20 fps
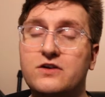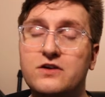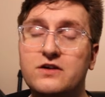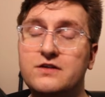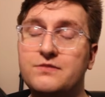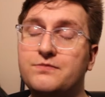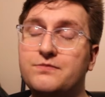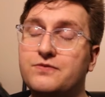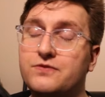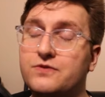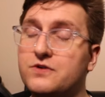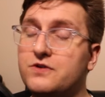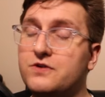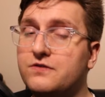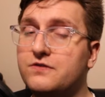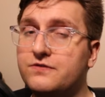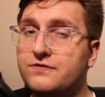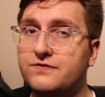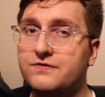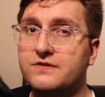
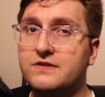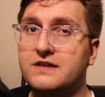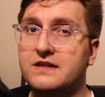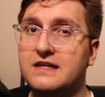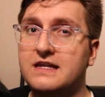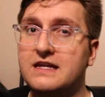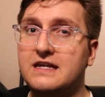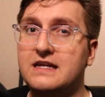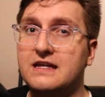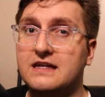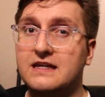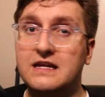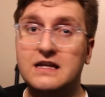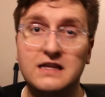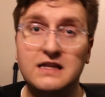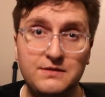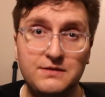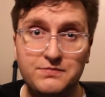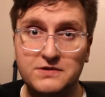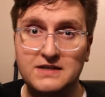improve the
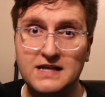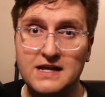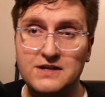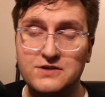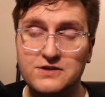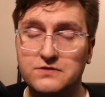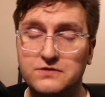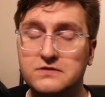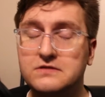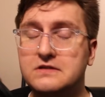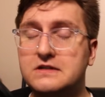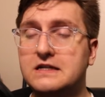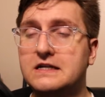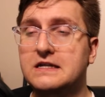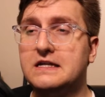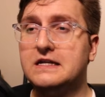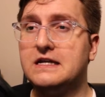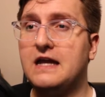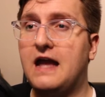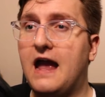healing potential,
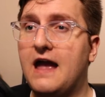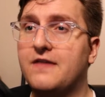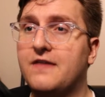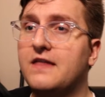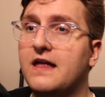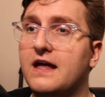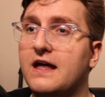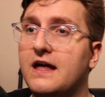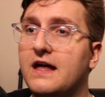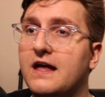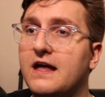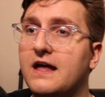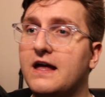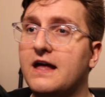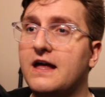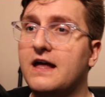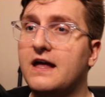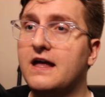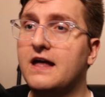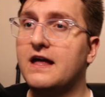and then also the
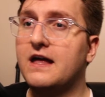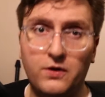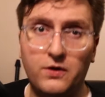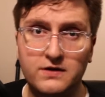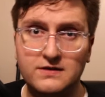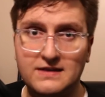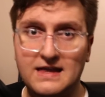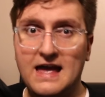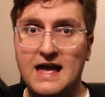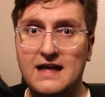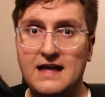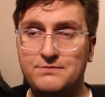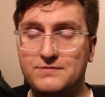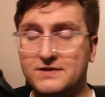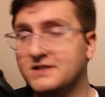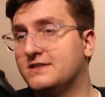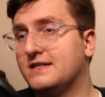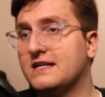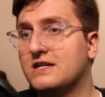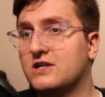support that
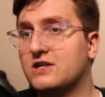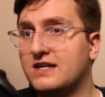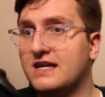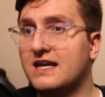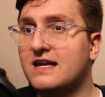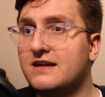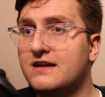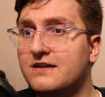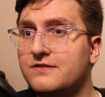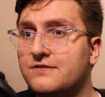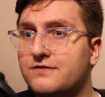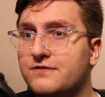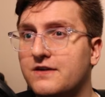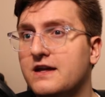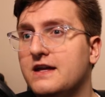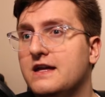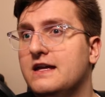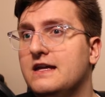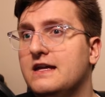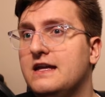Blissey could give
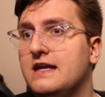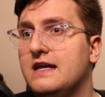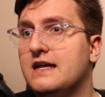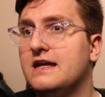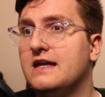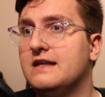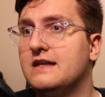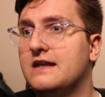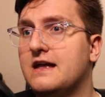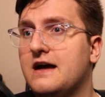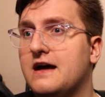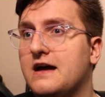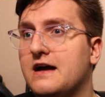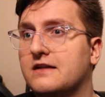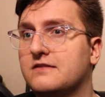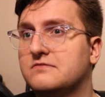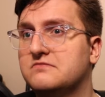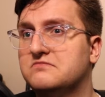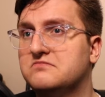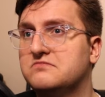in
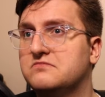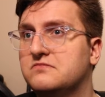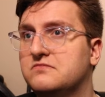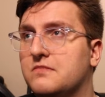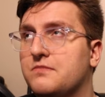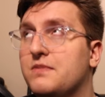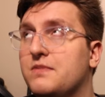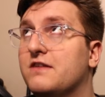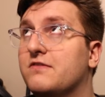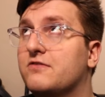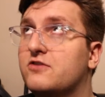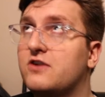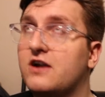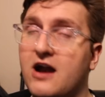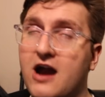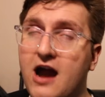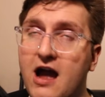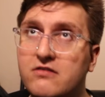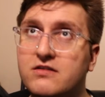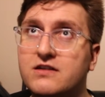a bit of
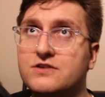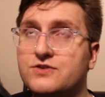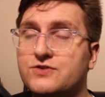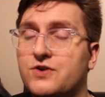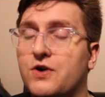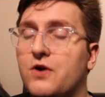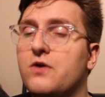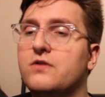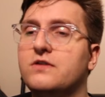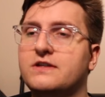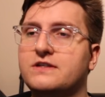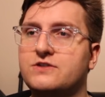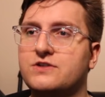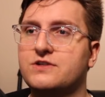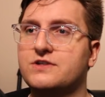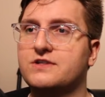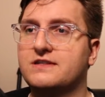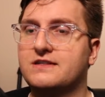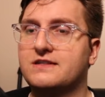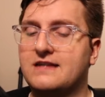crowd control and
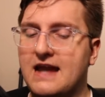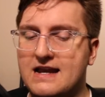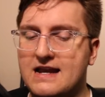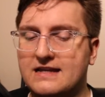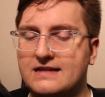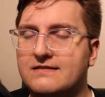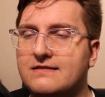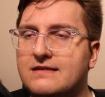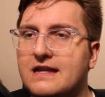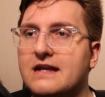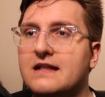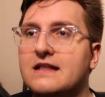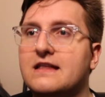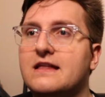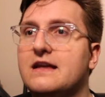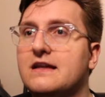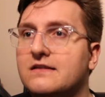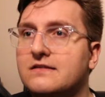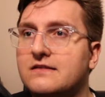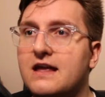just kind of
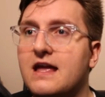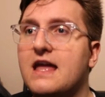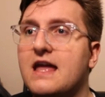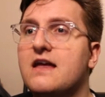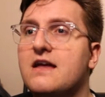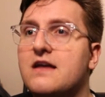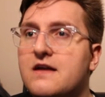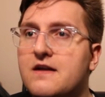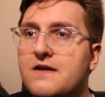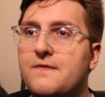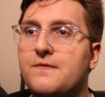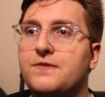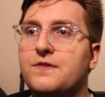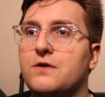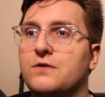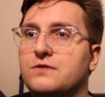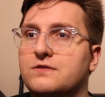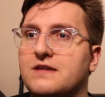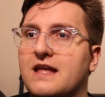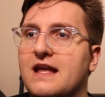dealing
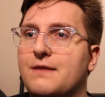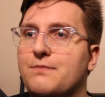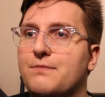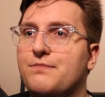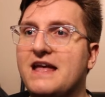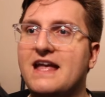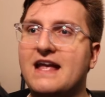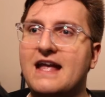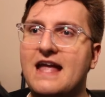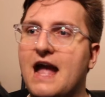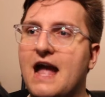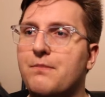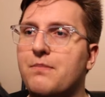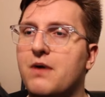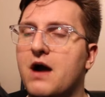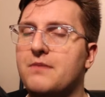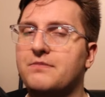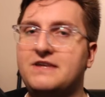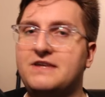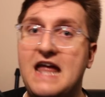those like big egg
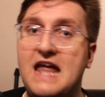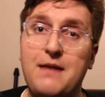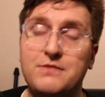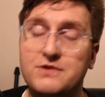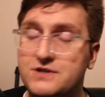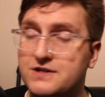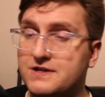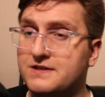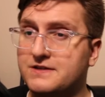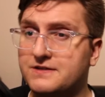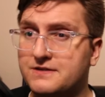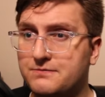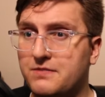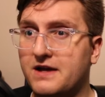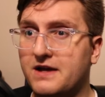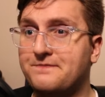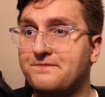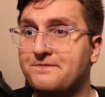bomb damages, but